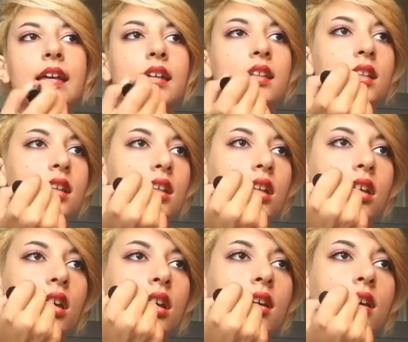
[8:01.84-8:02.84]
And then
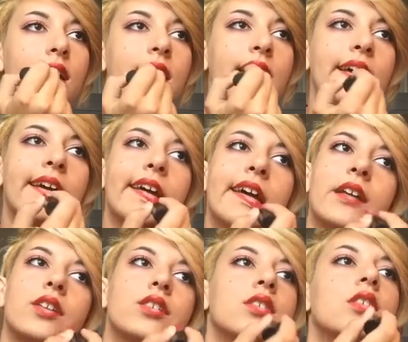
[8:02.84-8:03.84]

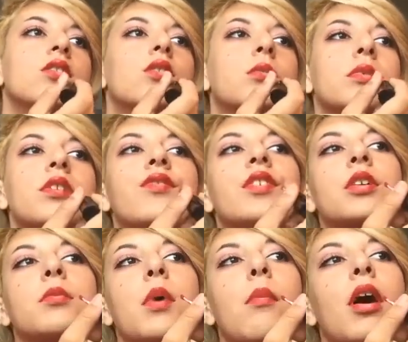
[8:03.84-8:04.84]
I'm just gonna normally fill
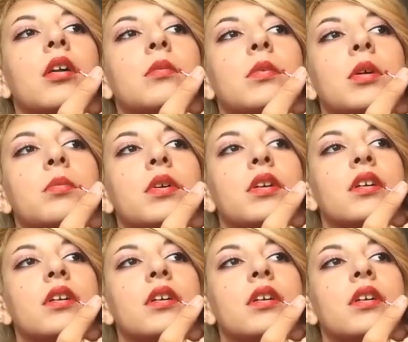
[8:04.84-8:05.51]
in my bottom lip.